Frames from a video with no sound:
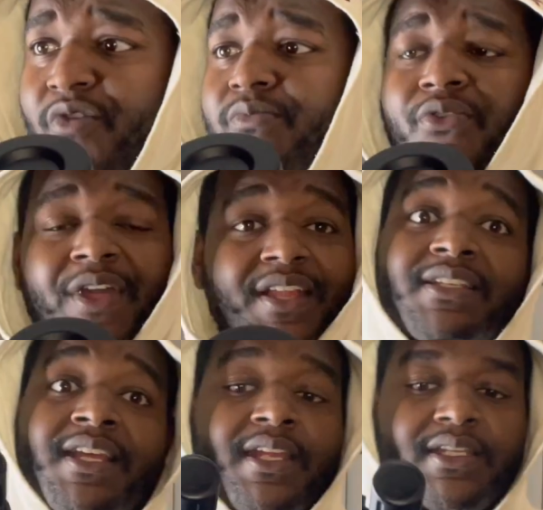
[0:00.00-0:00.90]
bro, that's
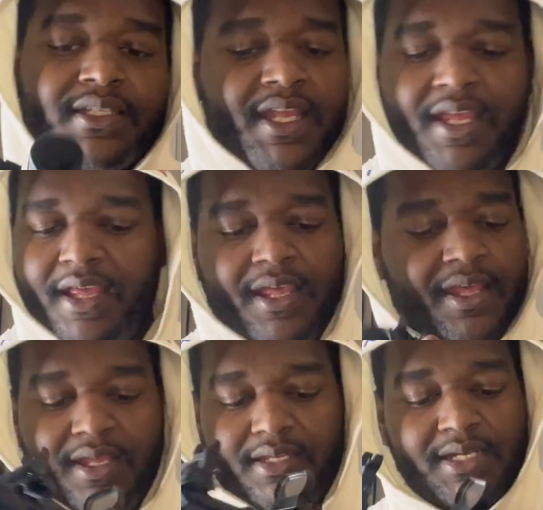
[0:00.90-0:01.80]
nice.
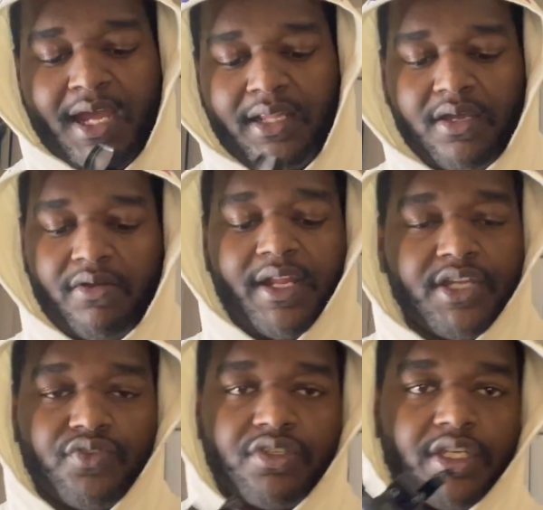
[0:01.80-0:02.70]
It's not loaded, as
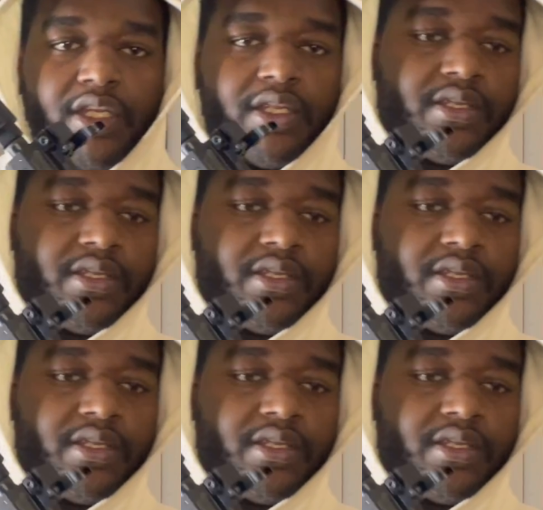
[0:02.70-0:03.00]
you see.